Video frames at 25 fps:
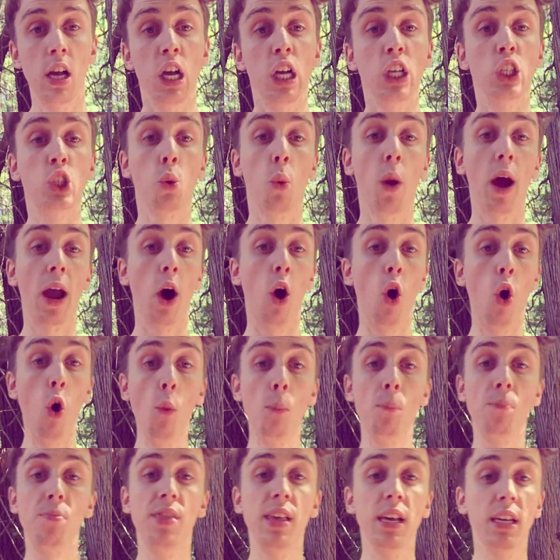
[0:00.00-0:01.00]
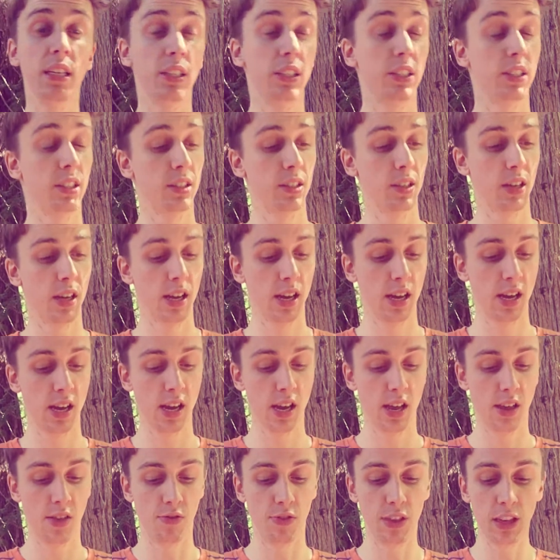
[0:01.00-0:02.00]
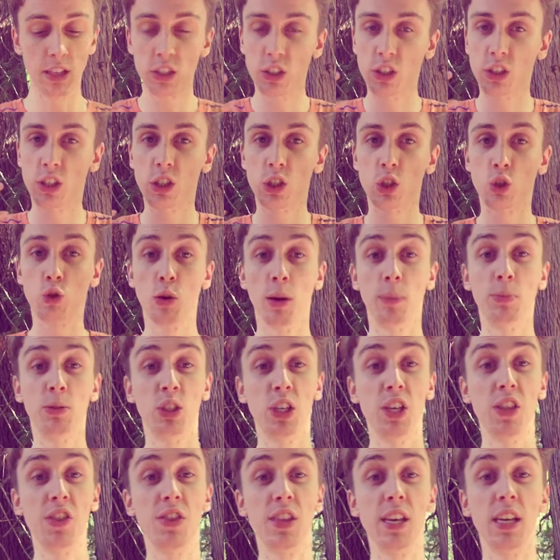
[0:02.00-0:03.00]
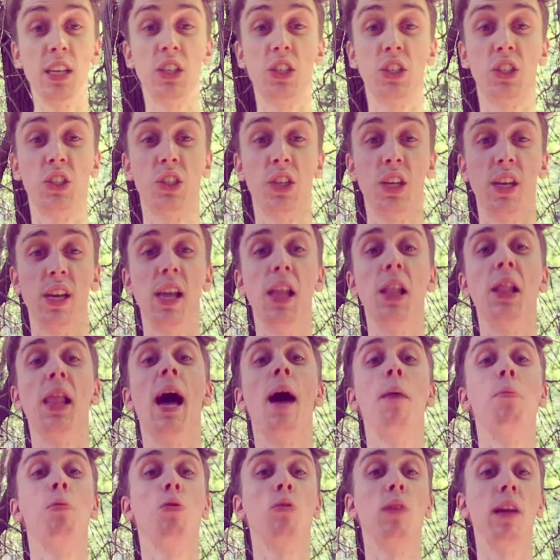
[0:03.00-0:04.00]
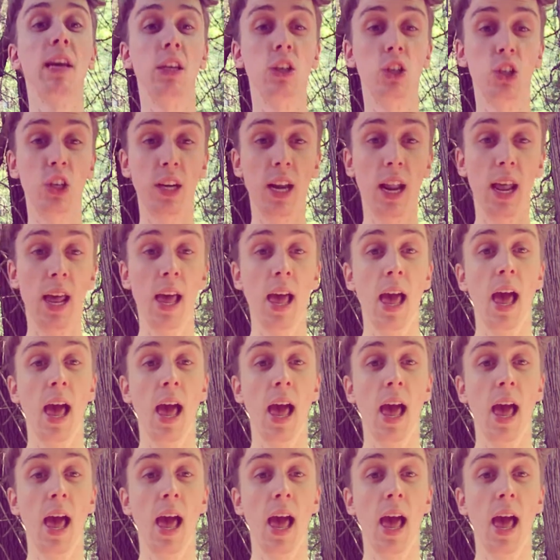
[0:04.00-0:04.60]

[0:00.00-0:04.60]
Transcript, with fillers: So I hope this this description, this elaboration,